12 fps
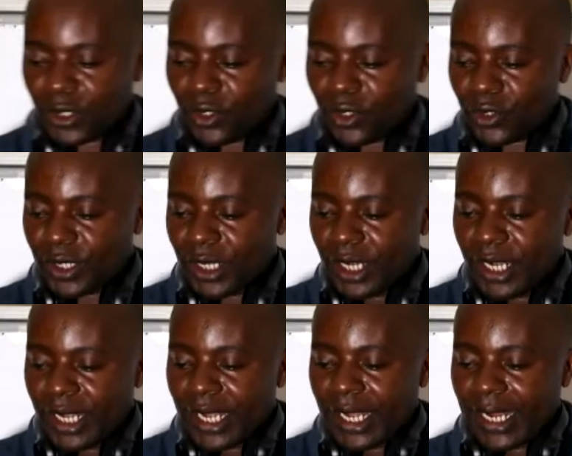the course
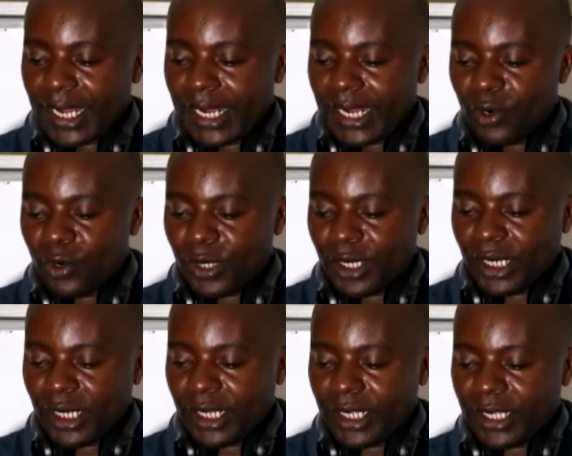outline of
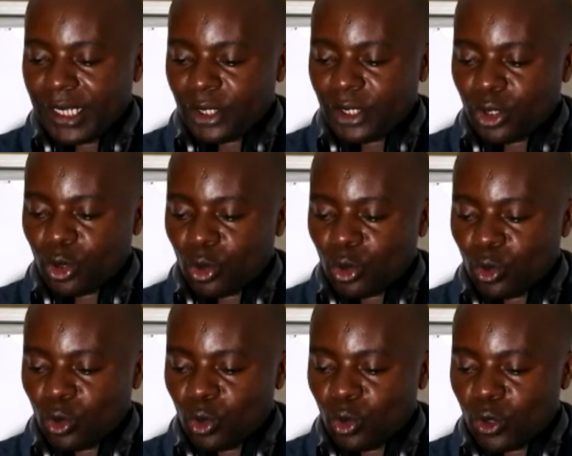quantitative
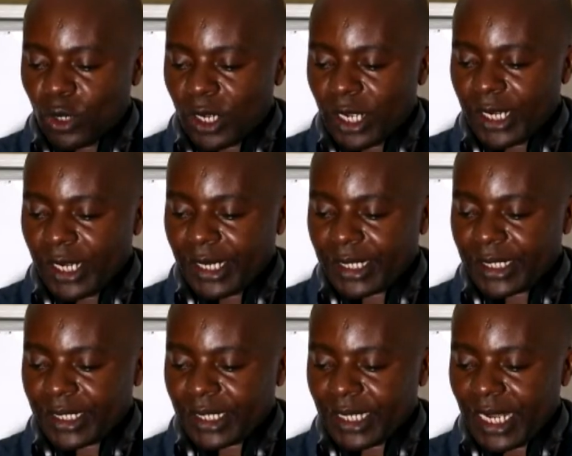analysis and really
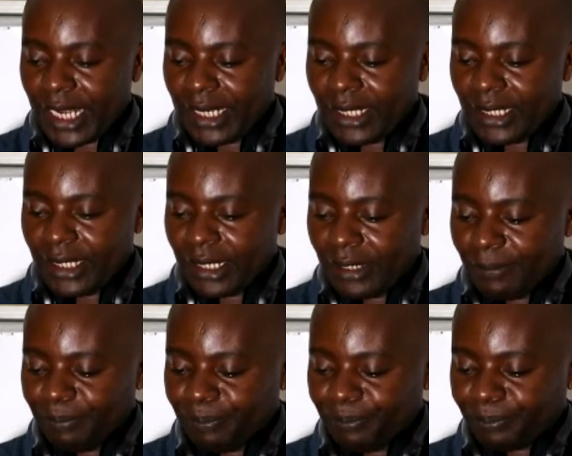get to
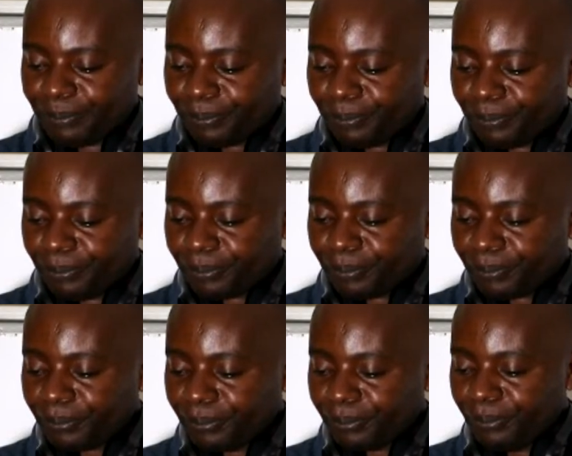understand,
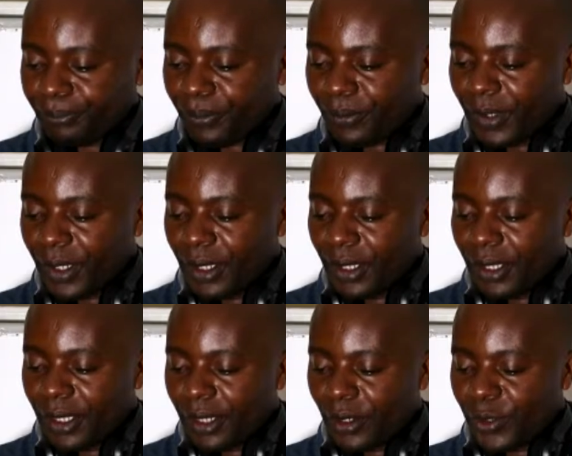we
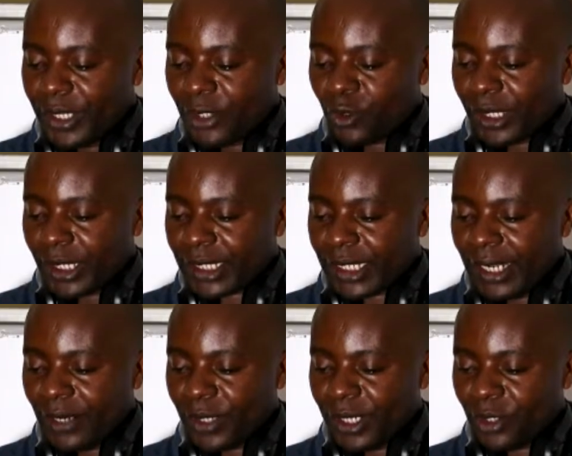get to
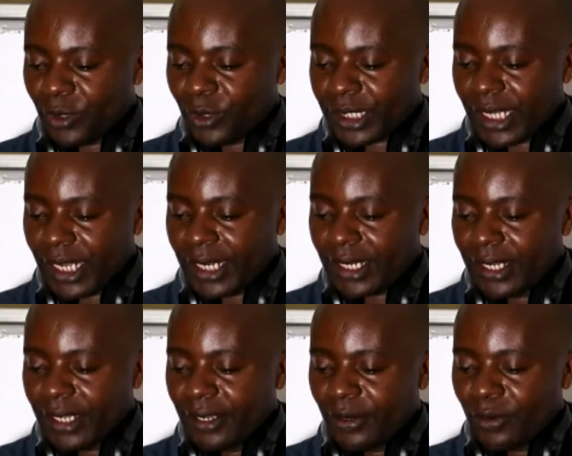understand
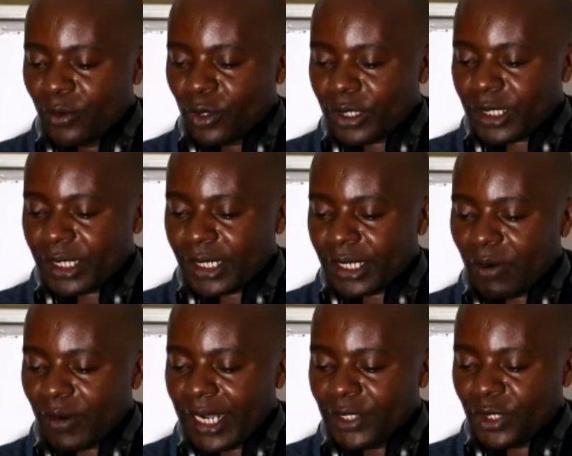what our
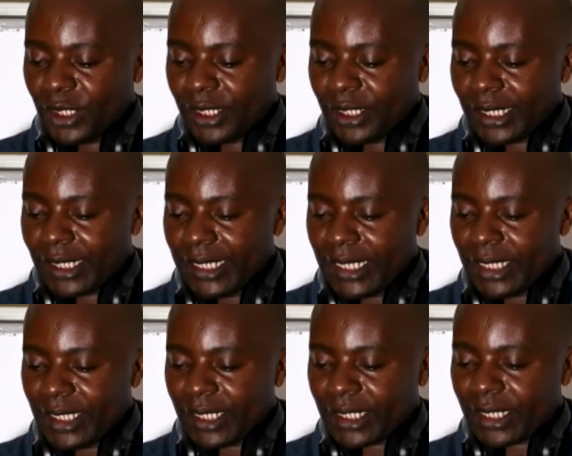agenda
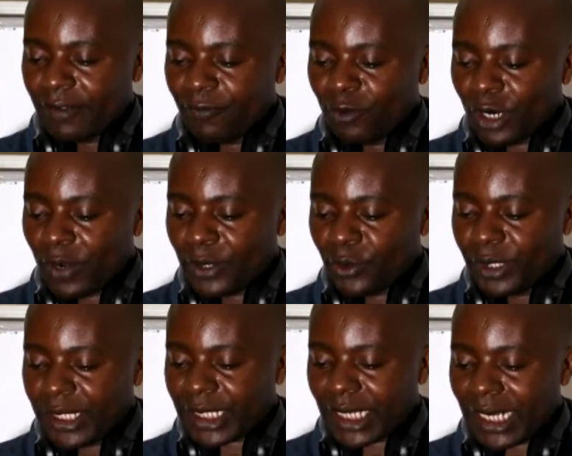is for our today's
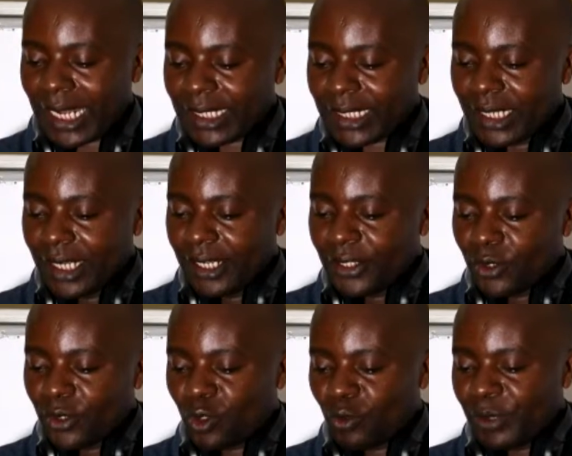class. It's going
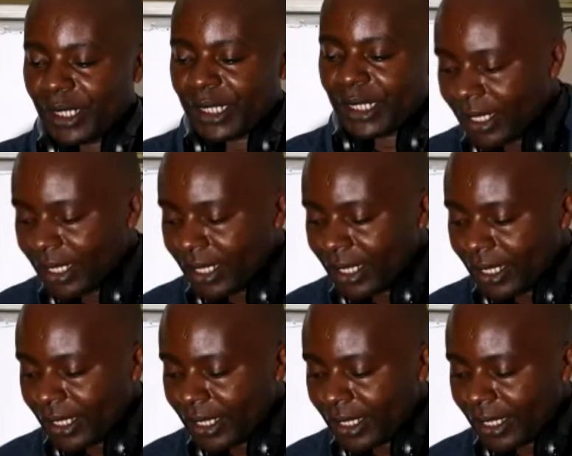to be
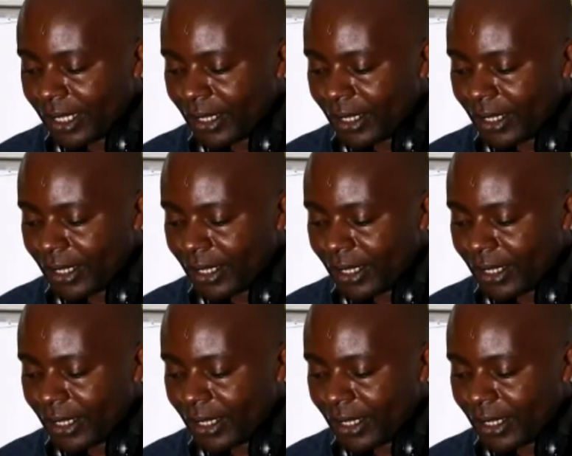exactly